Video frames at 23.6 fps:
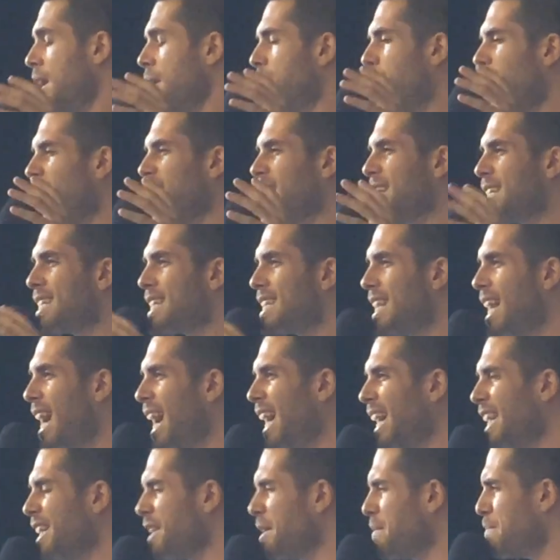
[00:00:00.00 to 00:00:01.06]
But is
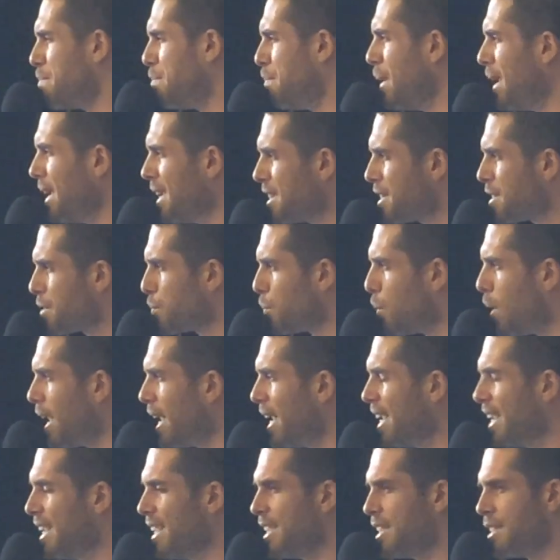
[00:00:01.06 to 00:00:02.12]
that the best
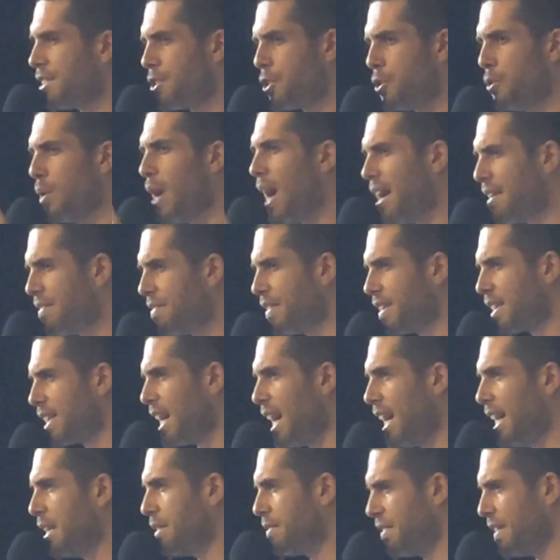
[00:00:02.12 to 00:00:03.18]
way to
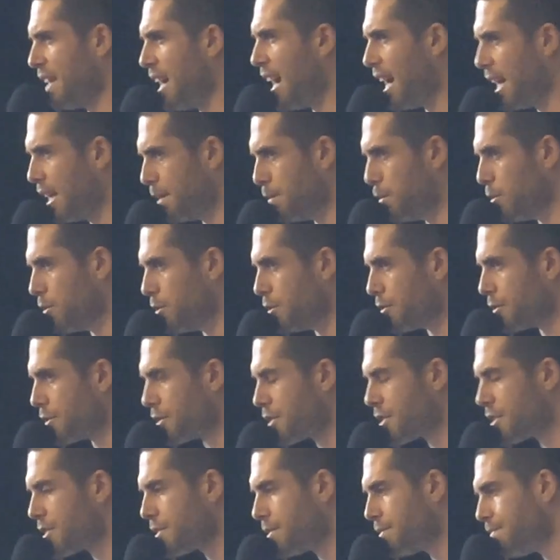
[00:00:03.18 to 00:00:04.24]
advocate for
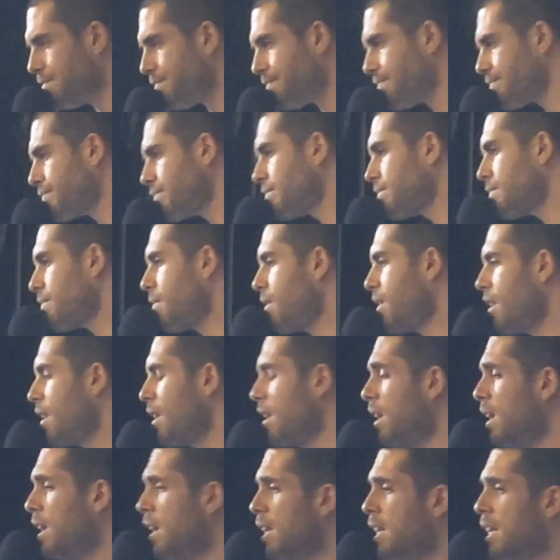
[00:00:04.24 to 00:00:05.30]
animals?
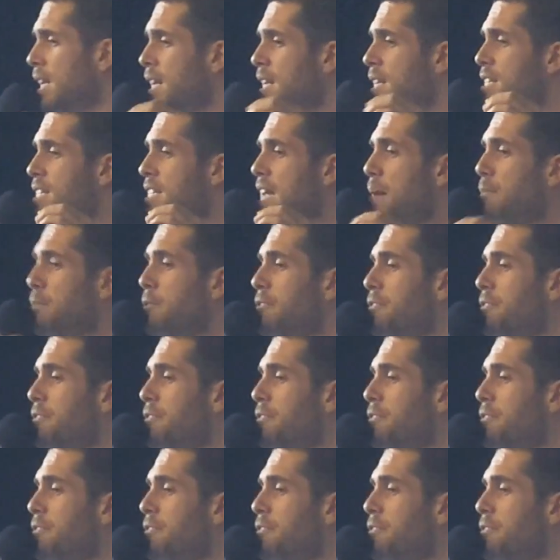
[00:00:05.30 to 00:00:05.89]
Some